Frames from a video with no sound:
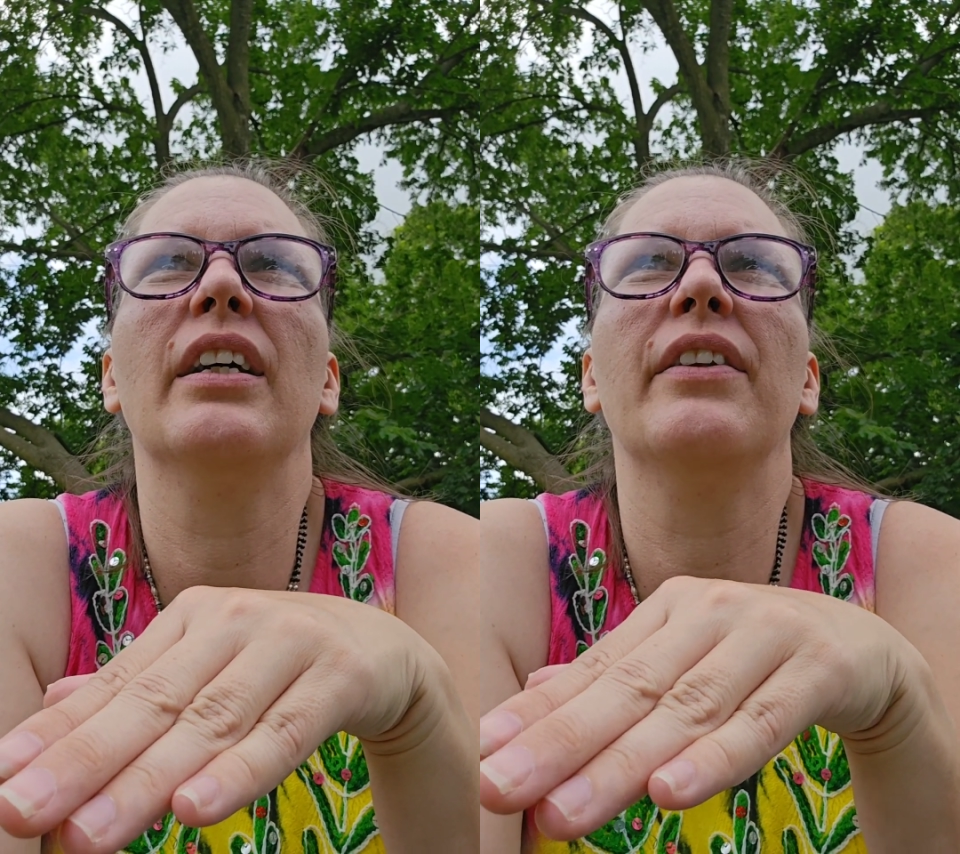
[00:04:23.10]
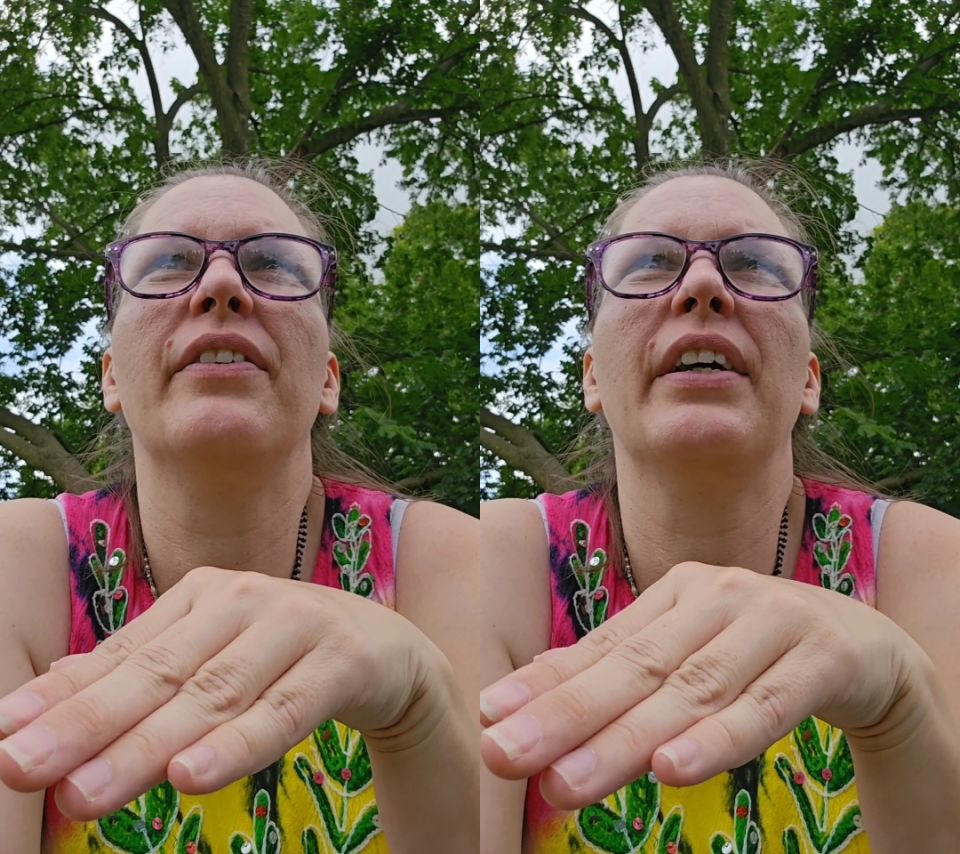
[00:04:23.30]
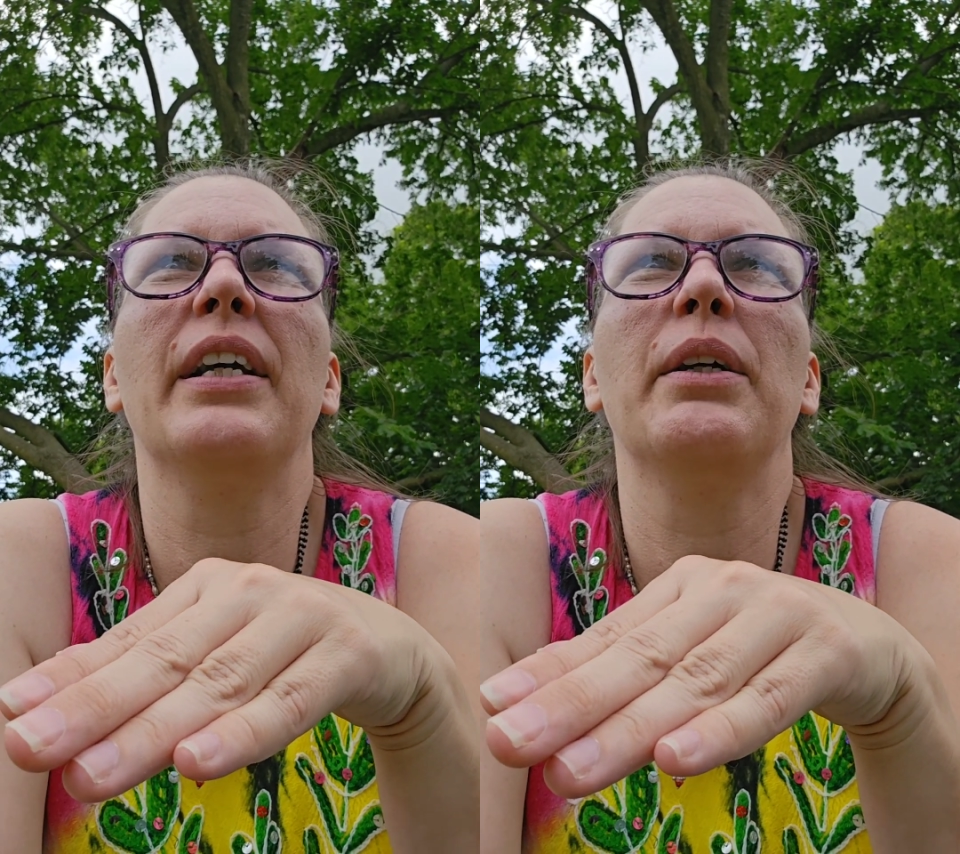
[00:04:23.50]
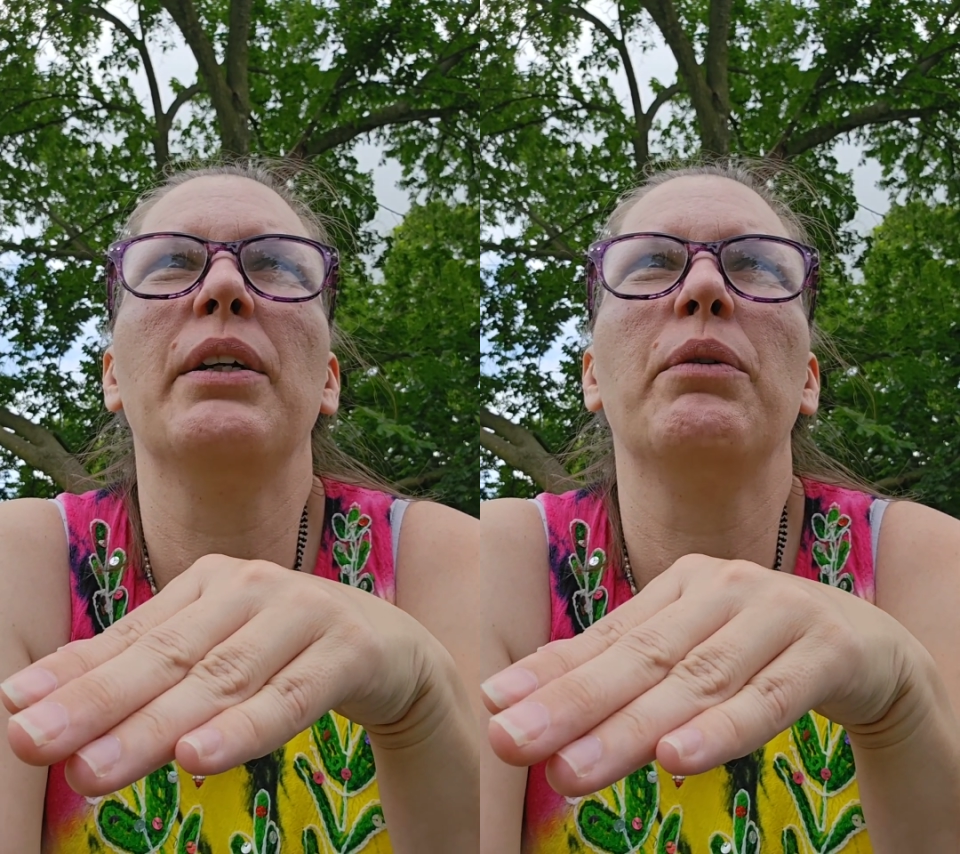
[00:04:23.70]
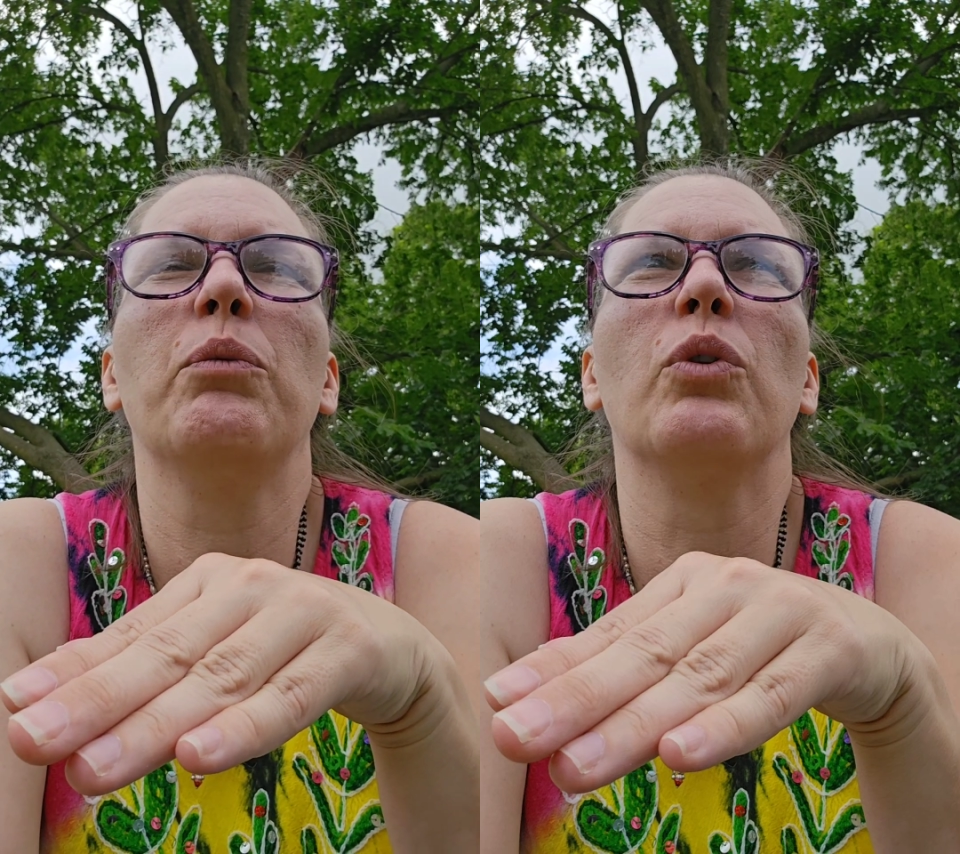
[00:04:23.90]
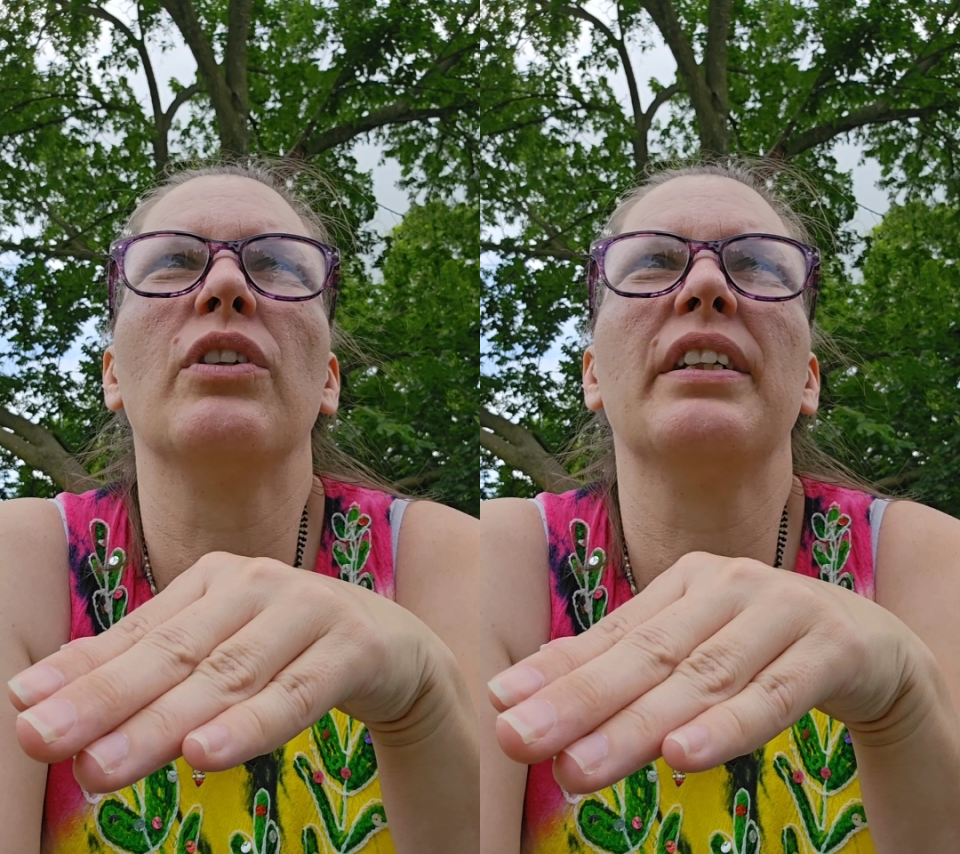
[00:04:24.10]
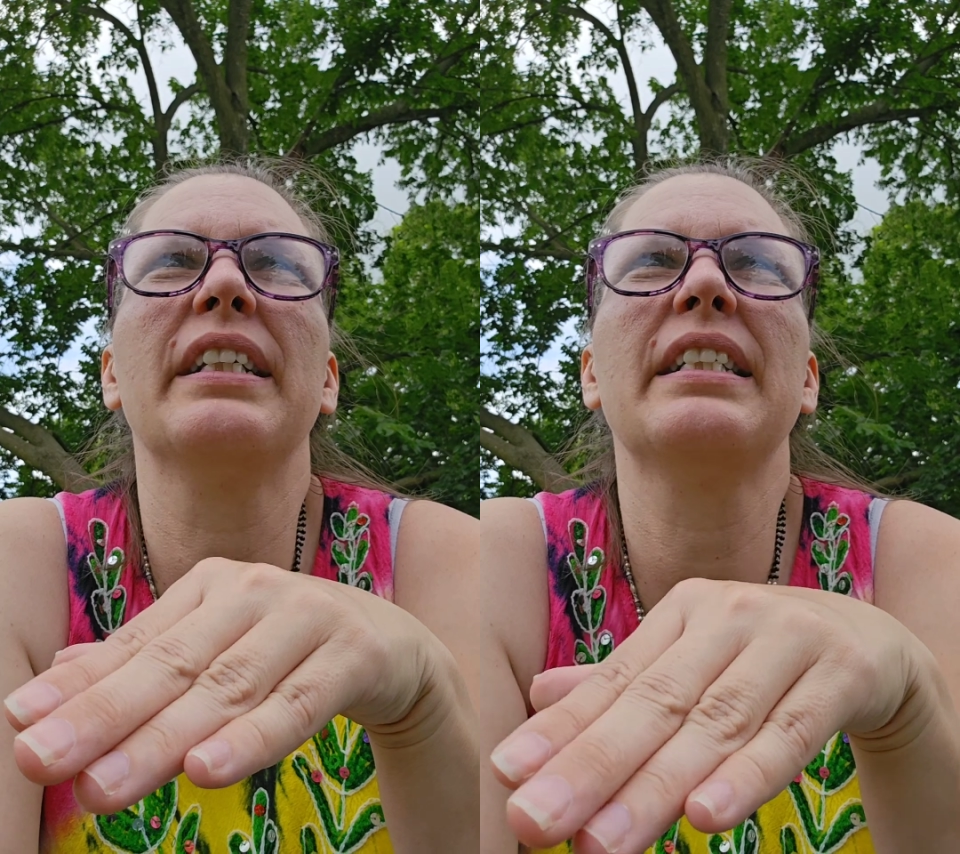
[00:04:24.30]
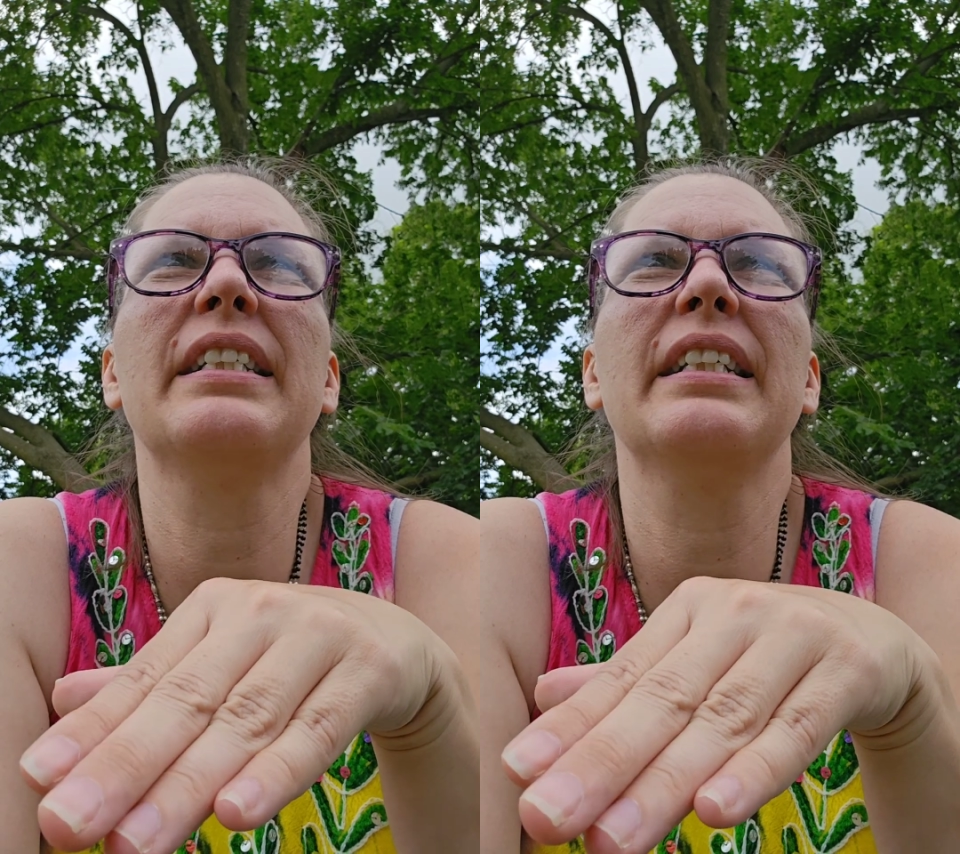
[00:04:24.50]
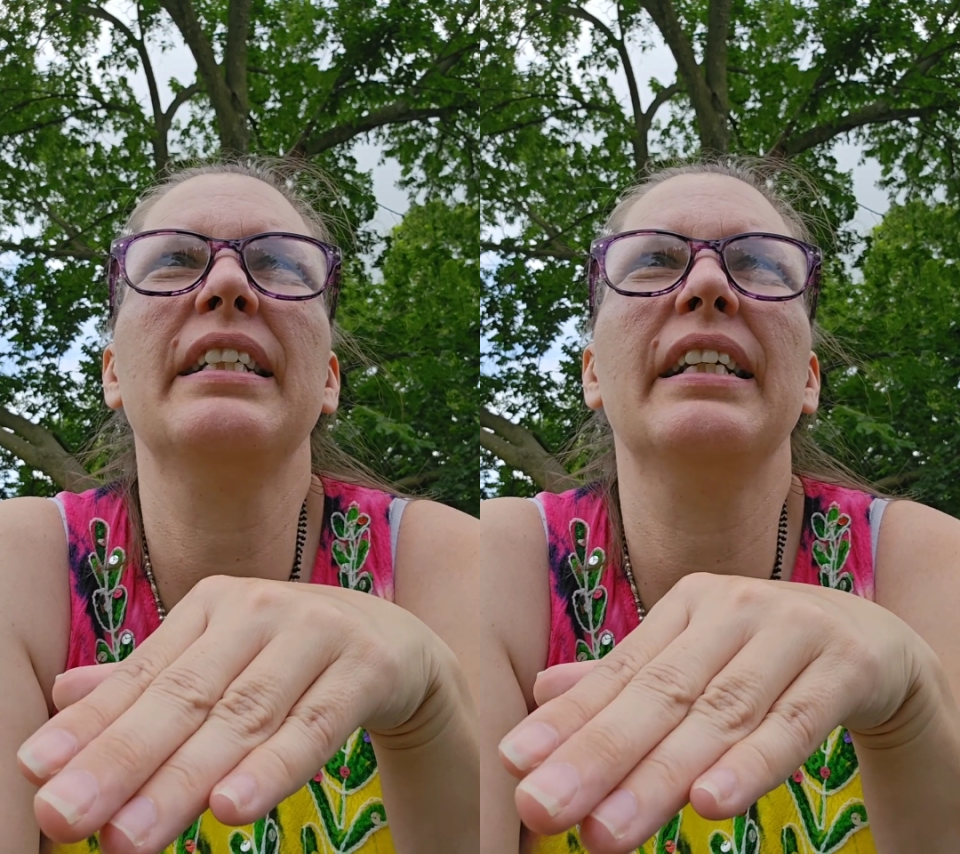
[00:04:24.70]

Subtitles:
they were listed